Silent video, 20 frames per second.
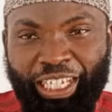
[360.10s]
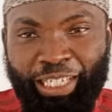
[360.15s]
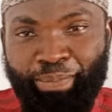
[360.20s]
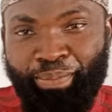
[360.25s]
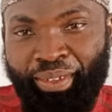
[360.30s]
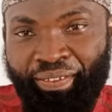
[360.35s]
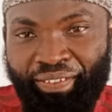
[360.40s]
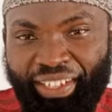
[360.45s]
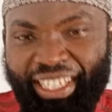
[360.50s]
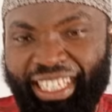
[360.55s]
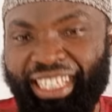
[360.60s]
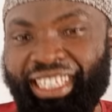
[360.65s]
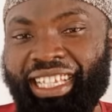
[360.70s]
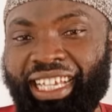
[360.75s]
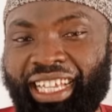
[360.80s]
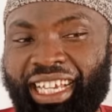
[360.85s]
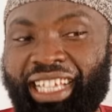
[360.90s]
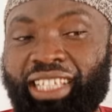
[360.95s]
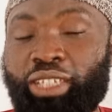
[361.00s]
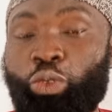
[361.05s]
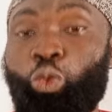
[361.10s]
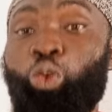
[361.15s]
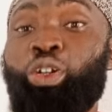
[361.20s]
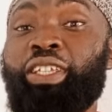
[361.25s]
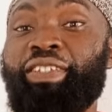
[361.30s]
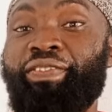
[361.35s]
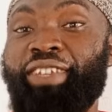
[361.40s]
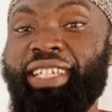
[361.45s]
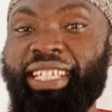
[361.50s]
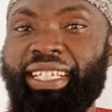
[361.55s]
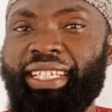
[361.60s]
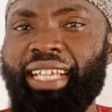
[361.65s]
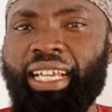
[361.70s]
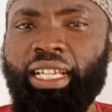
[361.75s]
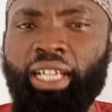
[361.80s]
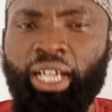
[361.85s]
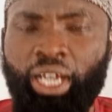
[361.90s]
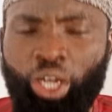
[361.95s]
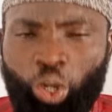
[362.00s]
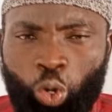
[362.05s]
is being visited. Was
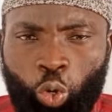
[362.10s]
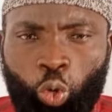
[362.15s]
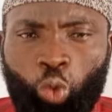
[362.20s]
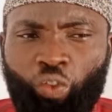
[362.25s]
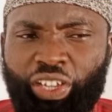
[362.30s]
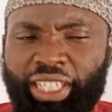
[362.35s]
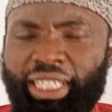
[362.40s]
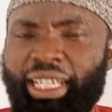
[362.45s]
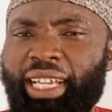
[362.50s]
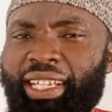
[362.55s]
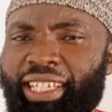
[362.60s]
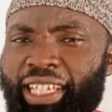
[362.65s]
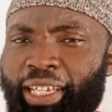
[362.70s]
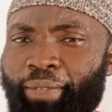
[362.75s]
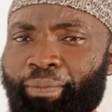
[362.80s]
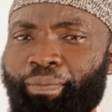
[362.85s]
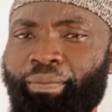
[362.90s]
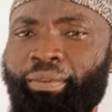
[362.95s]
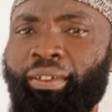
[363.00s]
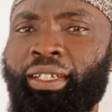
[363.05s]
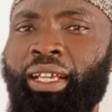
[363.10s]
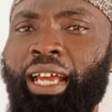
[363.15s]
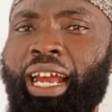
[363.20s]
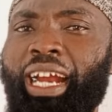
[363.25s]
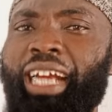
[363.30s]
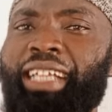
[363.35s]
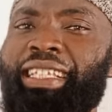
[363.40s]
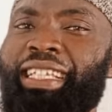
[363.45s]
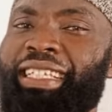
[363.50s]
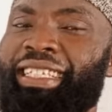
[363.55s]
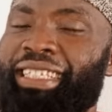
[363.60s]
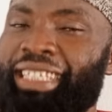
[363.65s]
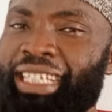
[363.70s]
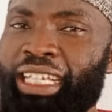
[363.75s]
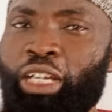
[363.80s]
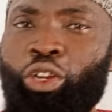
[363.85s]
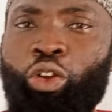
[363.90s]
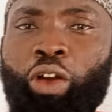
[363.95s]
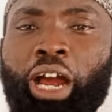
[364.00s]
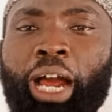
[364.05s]
visited. Who visited him? I can say
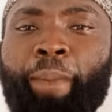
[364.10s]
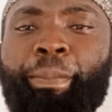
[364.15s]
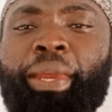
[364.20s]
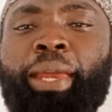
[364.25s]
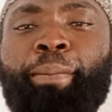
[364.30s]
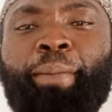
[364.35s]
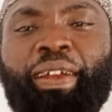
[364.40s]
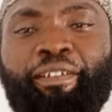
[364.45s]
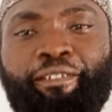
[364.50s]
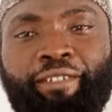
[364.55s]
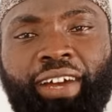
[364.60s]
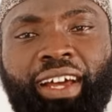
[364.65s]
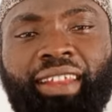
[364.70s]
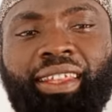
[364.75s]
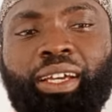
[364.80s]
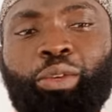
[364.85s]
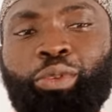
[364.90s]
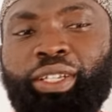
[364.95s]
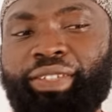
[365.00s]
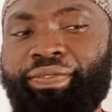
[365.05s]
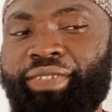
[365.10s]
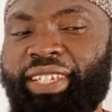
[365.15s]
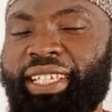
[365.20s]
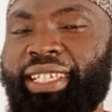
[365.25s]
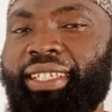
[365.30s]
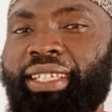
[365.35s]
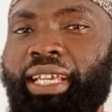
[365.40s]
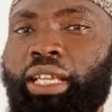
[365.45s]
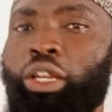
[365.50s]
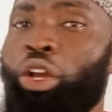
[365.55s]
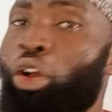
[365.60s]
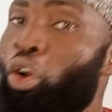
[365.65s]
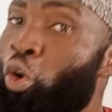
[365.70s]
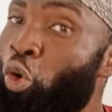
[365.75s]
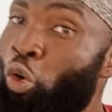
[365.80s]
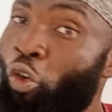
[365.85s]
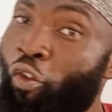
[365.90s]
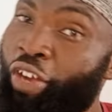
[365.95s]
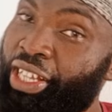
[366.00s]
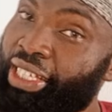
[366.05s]
zero abi, my father was visited.
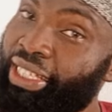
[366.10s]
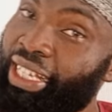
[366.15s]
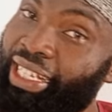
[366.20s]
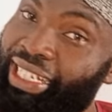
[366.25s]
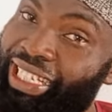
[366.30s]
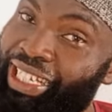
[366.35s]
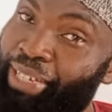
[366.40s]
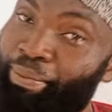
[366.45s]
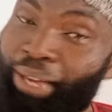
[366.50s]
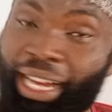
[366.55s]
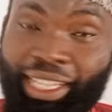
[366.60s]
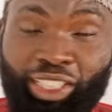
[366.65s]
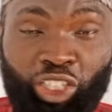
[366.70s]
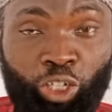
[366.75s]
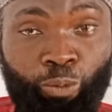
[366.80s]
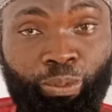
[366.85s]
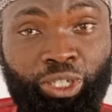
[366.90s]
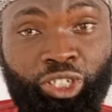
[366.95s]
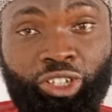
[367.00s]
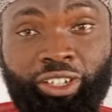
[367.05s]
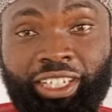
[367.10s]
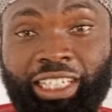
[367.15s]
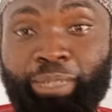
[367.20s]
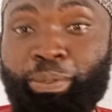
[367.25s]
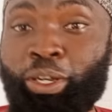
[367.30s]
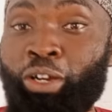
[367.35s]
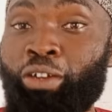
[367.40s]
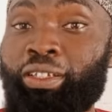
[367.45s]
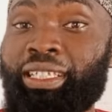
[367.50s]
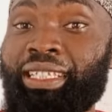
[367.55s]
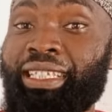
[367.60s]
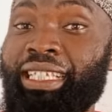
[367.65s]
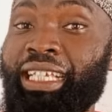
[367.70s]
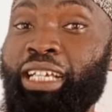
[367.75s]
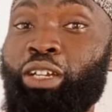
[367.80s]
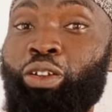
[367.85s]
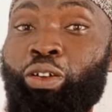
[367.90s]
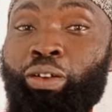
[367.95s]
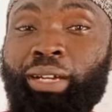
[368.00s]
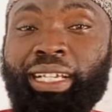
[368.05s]
Who visited him? I did not mention it because
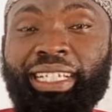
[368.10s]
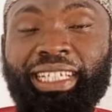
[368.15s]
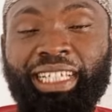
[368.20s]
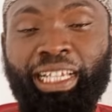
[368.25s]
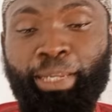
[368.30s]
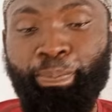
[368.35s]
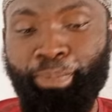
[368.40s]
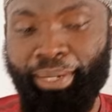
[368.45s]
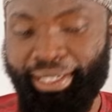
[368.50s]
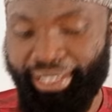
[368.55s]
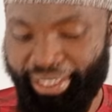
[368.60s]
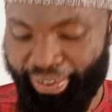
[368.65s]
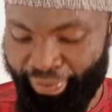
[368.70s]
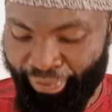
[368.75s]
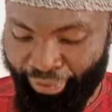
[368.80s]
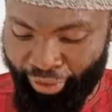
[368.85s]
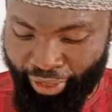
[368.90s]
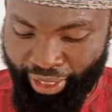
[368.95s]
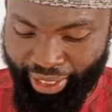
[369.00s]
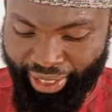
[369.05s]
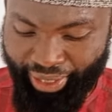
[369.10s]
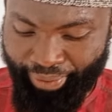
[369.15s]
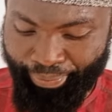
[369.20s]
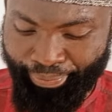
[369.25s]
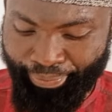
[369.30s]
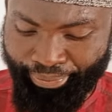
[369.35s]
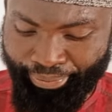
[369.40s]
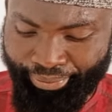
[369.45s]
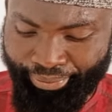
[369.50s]
zero is in the passive voice.